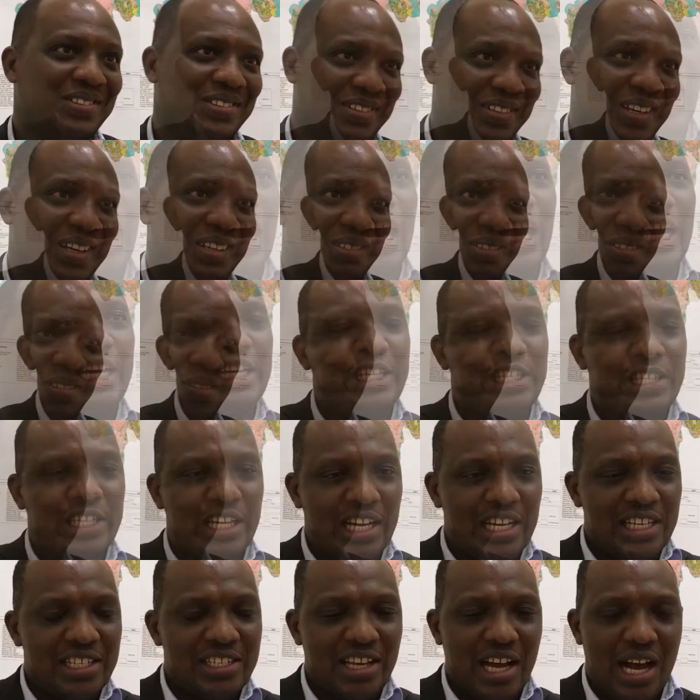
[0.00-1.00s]
Yeah.
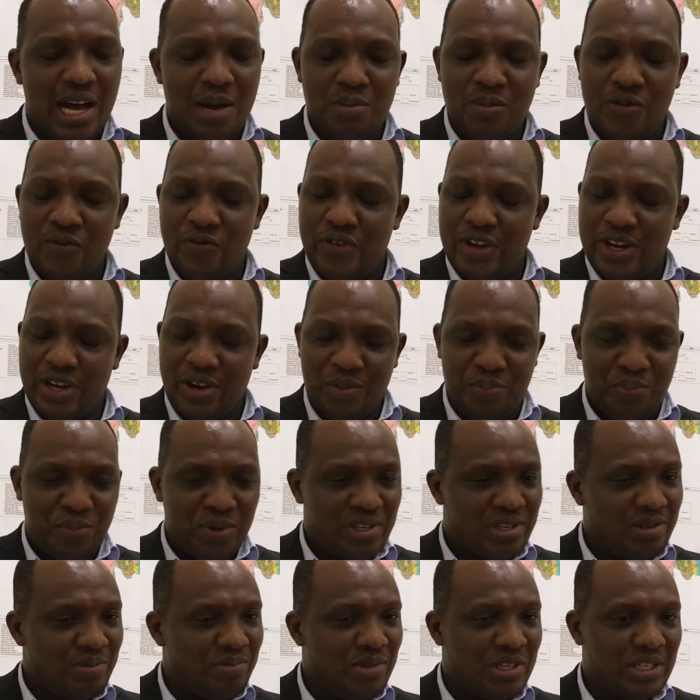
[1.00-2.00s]
Yes, I'm very
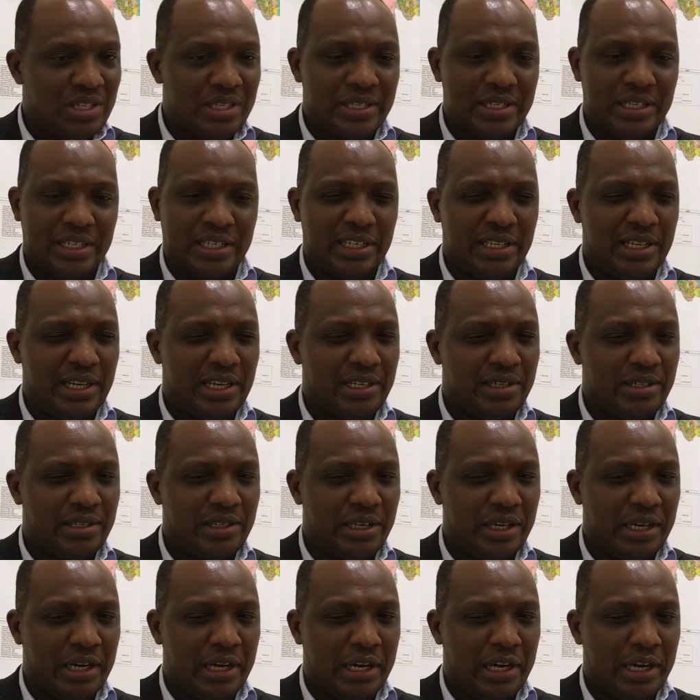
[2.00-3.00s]
optimistic that
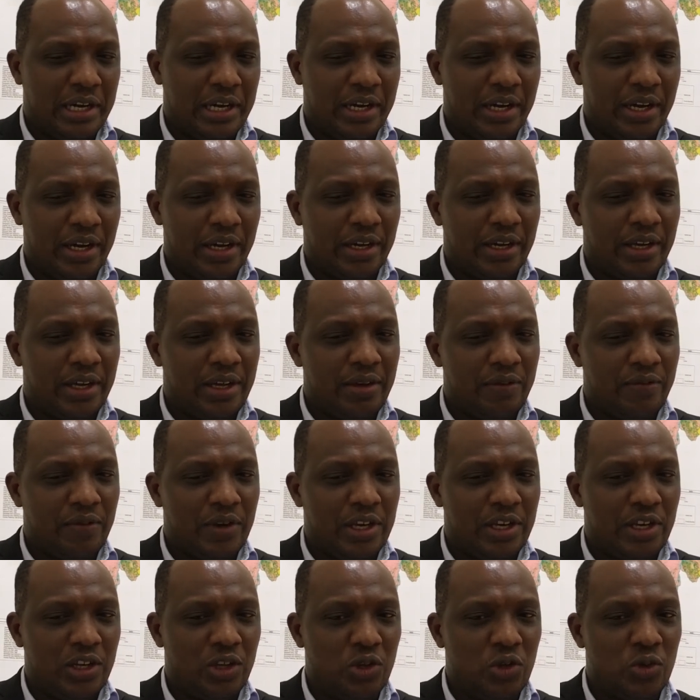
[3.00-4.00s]

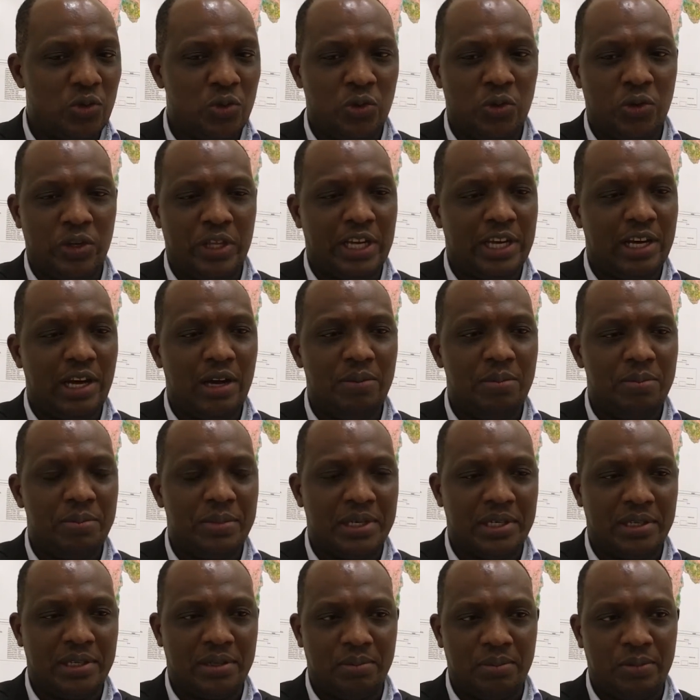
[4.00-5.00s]
given, you know, the
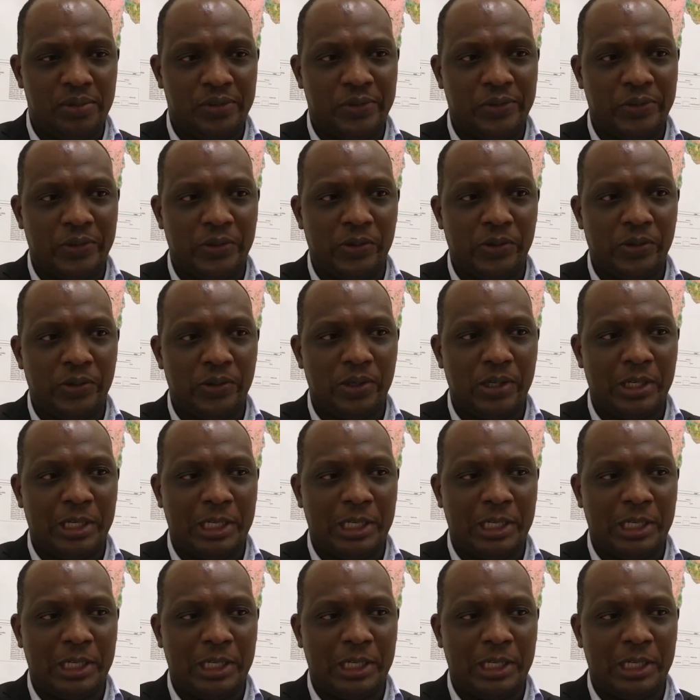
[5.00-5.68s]
government before